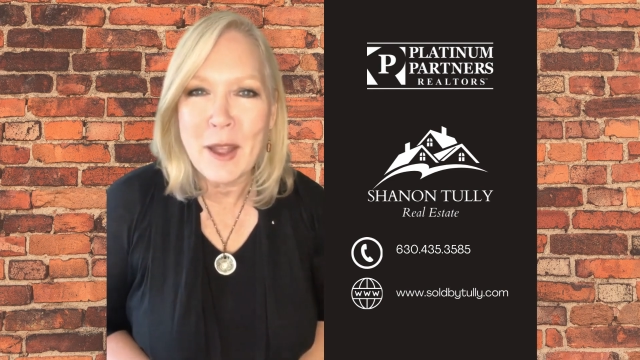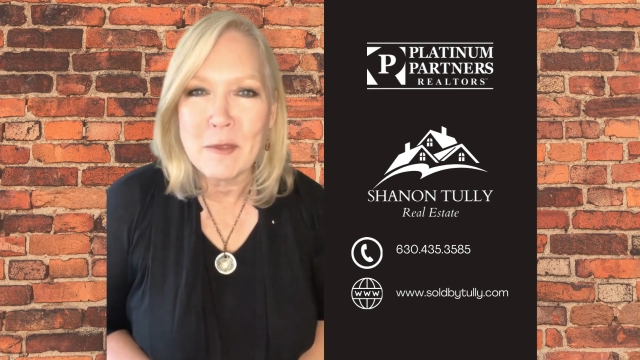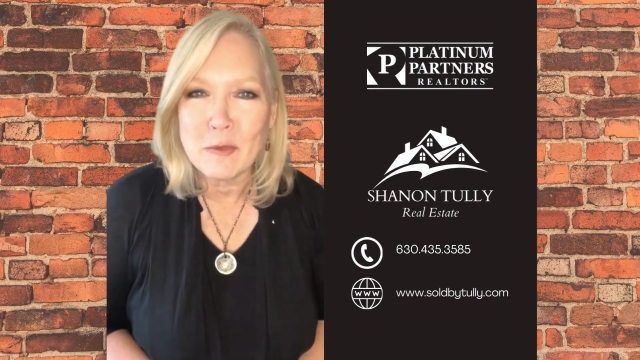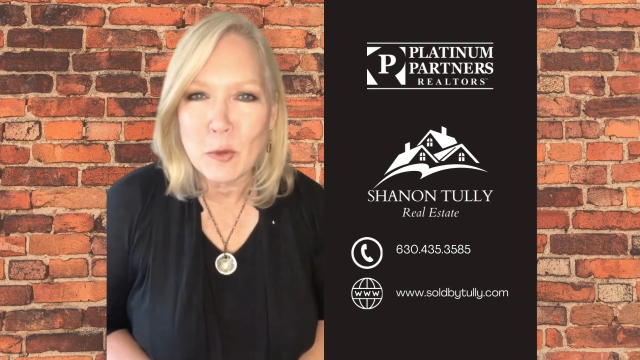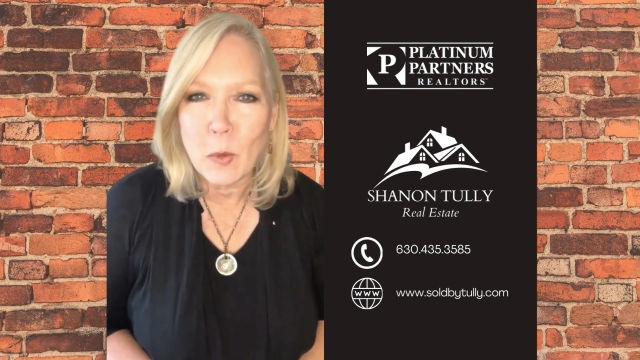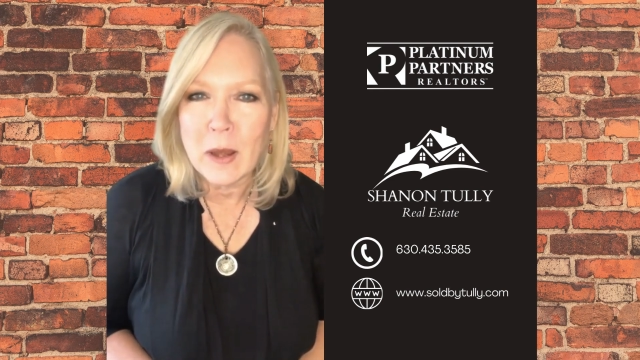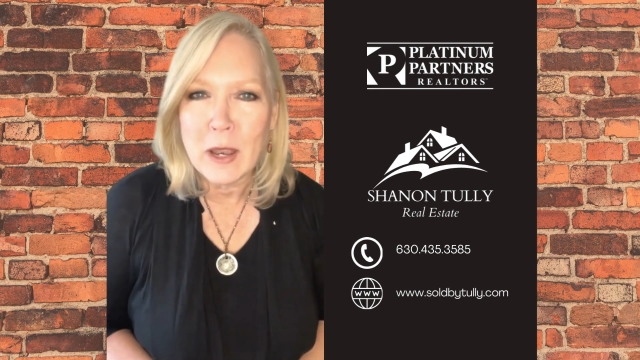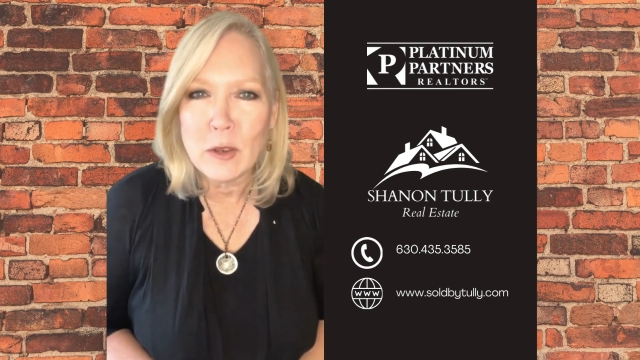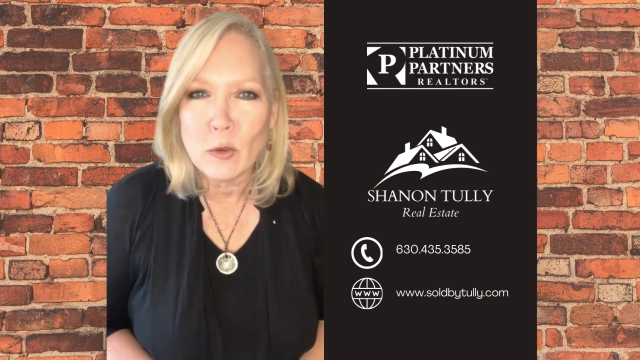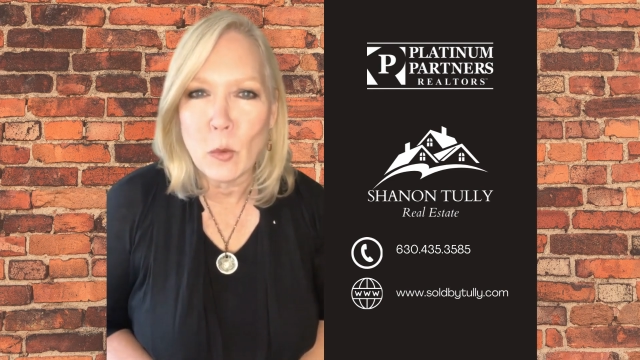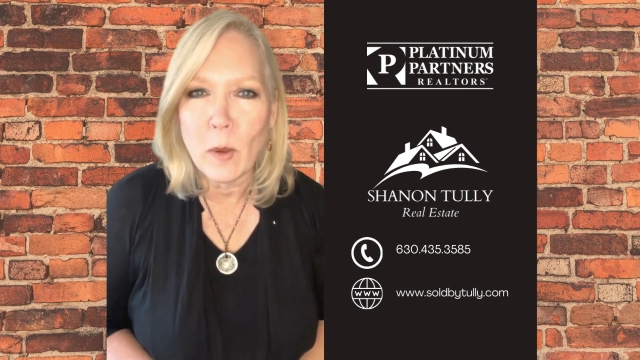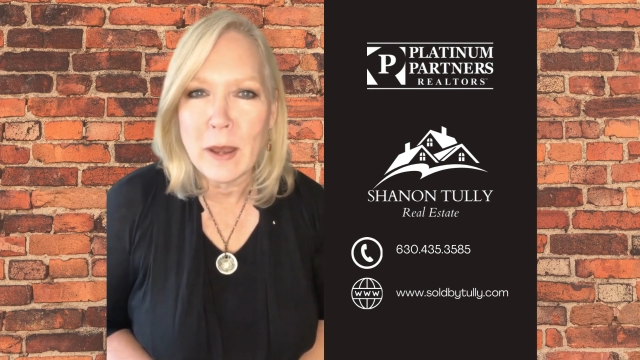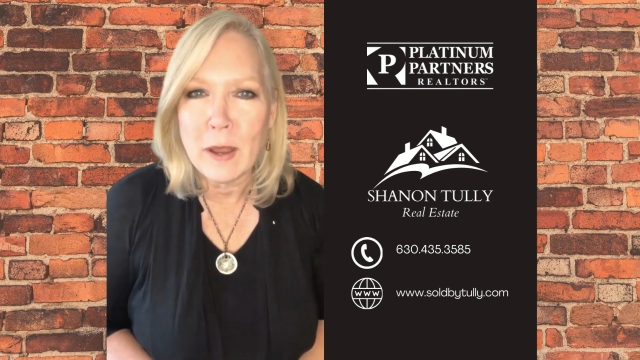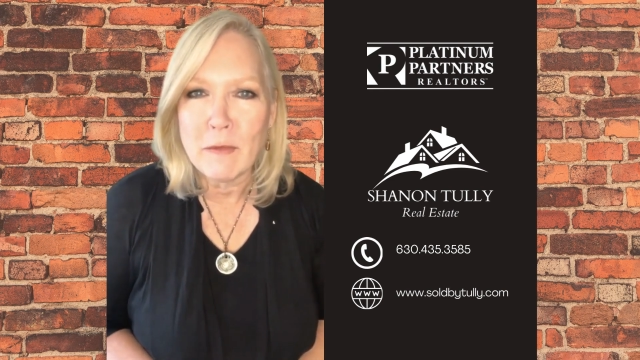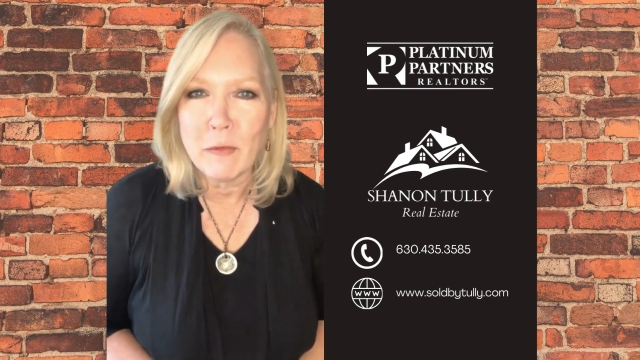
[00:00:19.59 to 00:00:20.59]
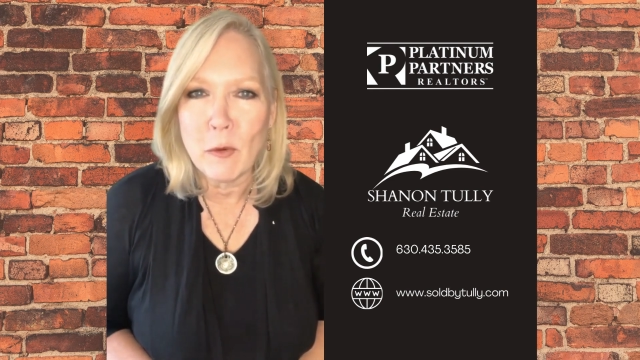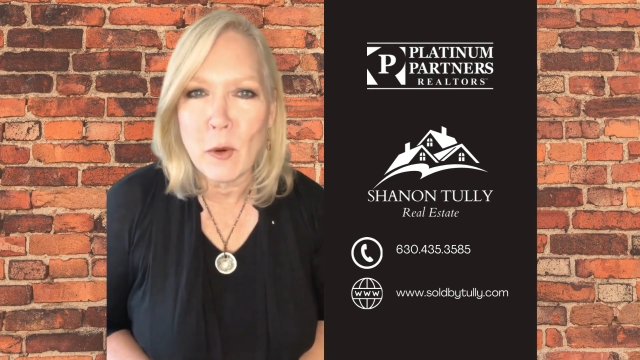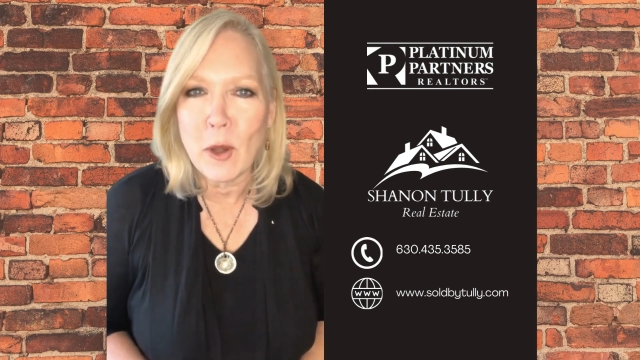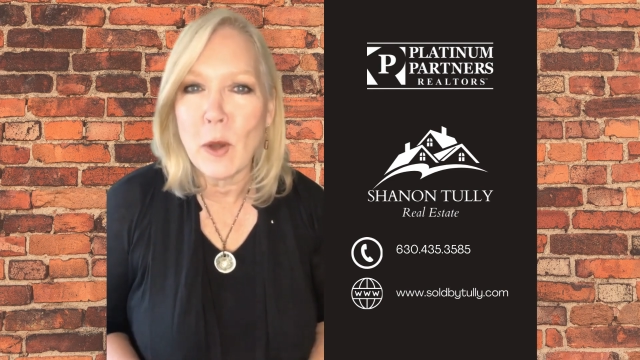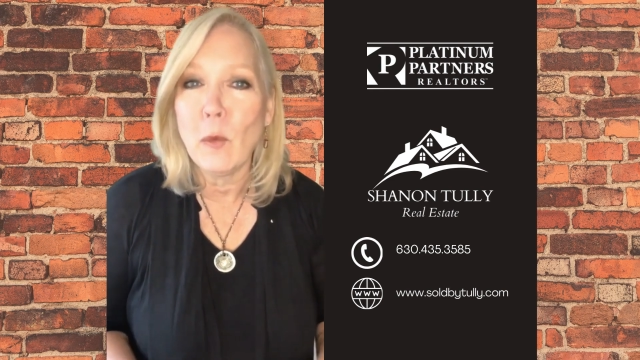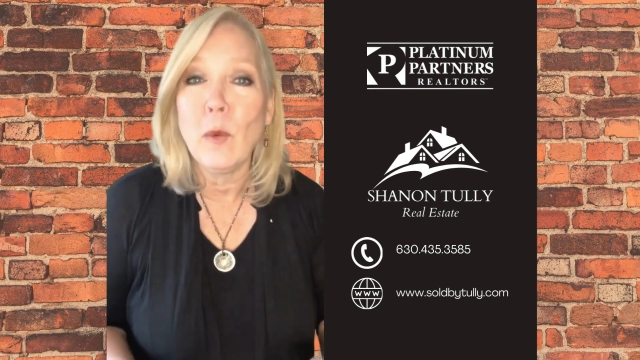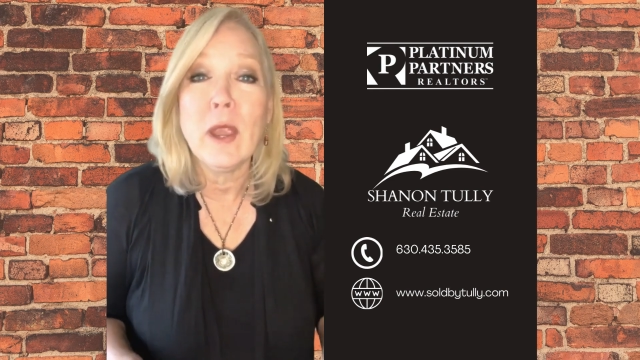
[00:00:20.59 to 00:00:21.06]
of twenty twenty-four,